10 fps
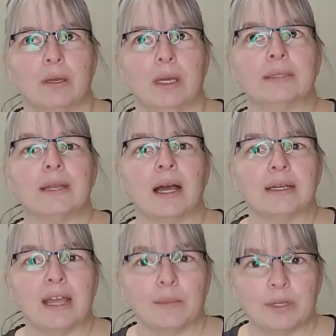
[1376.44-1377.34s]
it's not
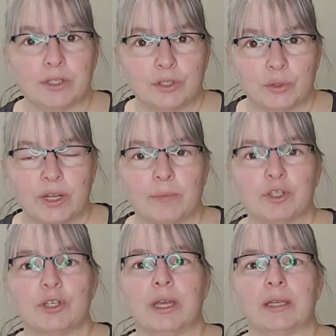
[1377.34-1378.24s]
damaged, so
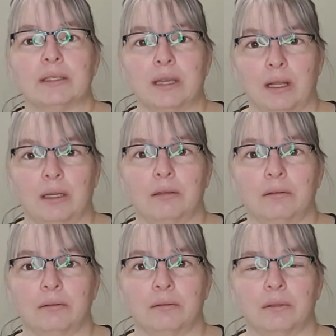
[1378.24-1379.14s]
damaged you can't sell it.
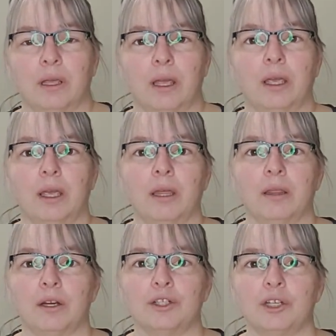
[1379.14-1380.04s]

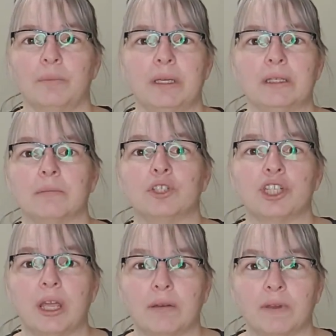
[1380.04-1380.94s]
There should be some
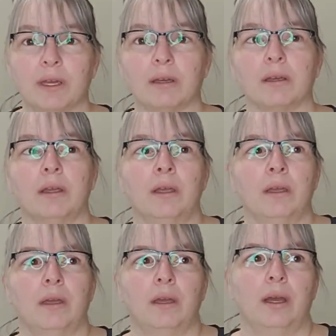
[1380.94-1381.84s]
shaving.
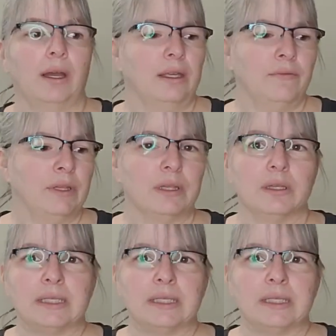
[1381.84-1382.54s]
Even